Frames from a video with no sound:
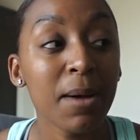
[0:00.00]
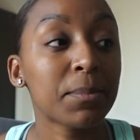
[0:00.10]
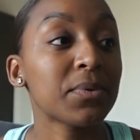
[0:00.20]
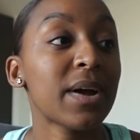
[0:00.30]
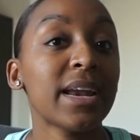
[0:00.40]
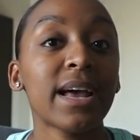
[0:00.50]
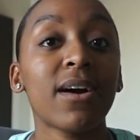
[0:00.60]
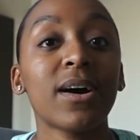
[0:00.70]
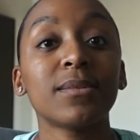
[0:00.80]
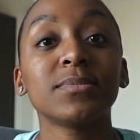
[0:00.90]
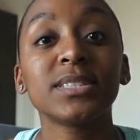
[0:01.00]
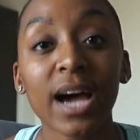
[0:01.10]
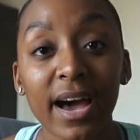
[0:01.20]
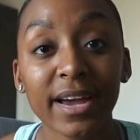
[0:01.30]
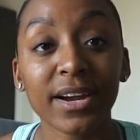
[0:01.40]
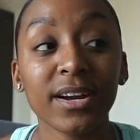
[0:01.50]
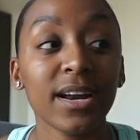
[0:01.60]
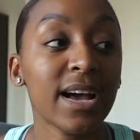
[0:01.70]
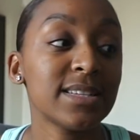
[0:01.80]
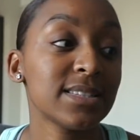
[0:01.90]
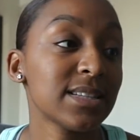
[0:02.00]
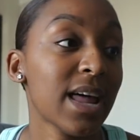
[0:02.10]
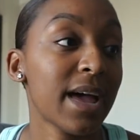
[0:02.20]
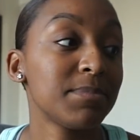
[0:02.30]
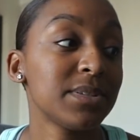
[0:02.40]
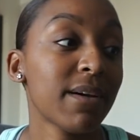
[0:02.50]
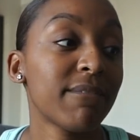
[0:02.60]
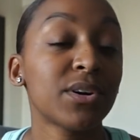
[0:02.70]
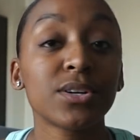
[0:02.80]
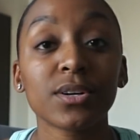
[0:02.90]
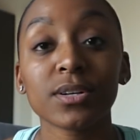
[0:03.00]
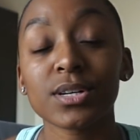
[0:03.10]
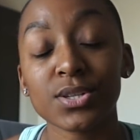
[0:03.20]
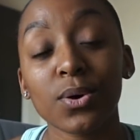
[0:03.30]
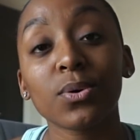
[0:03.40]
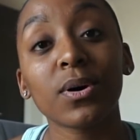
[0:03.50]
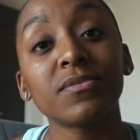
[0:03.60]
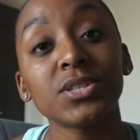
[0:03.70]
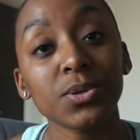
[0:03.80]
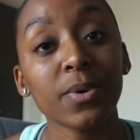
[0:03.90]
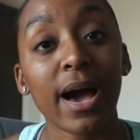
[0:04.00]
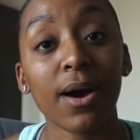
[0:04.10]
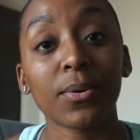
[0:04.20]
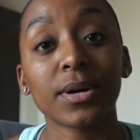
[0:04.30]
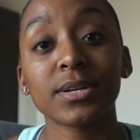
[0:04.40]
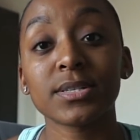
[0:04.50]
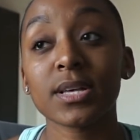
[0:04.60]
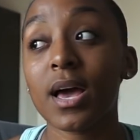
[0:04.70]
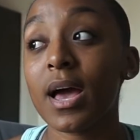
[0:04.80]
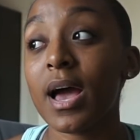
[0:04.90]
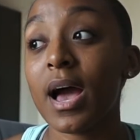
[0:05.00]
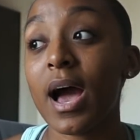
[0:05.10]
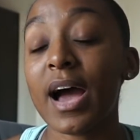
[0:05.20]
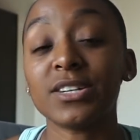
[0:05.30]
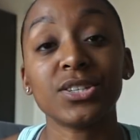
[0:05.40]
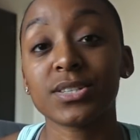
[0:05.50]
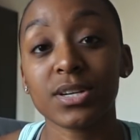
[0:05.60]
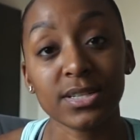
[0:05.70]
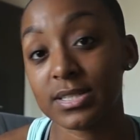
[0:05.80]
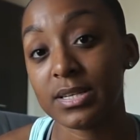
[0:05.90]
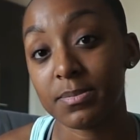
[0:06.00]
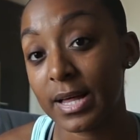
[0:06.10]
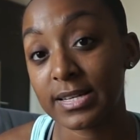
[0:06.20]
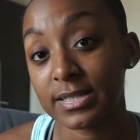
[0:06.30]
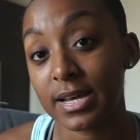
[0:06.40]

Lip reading: But right now I'm tired. I slept for a total of 2 hours. I just couldn't sleep last